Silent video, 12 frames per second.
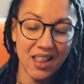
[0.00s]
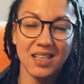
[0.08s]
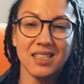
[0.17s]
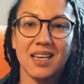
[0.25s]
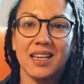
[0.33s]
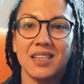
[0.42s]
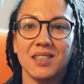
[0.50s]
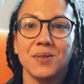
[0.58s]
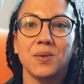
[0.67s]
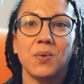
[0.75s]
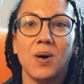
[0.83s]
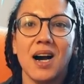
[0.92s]
let's get
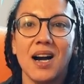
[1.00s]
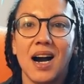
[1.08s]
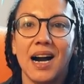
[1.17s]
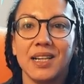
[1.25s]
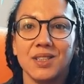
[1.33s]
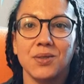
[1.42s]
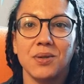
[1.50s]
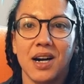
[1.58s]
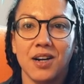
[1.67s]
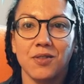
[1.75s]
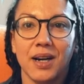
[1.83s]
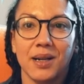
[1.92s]
into why I do
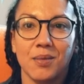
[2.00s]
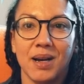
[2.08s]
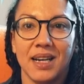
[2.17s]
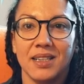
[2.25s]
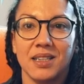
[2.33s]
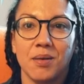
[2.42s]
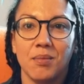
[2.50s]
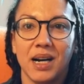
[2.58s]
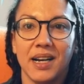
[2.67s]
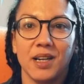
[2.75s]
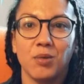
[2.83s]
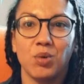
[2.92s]
not recommend
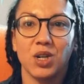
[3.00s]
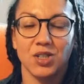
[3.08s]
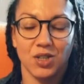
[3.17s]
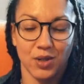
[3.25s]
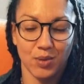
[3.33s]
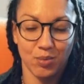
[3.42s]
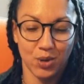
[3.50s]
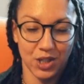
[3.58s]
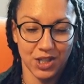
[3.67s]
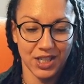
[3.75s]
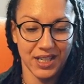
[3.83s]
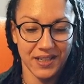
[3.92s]
buying a book to learn
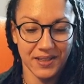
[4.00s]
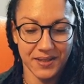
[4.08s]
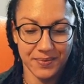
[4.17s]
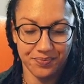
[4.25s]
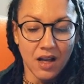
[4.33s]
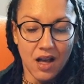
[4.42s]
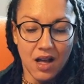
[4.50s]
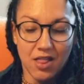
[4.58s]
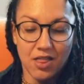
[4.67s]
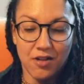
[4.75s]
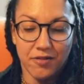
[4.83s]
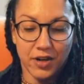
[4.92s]
Portuguese.
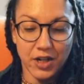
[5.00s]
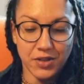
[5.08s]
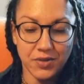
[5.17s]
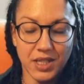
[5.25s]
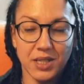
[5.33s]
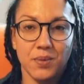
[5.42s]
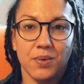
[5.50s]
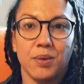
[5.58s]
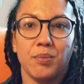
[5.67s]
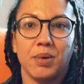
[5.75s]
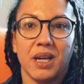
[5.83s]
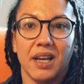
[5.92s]
The first reason
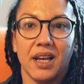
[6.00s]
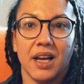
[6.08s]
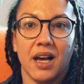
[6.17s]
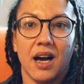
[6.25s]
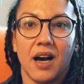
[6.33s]
would be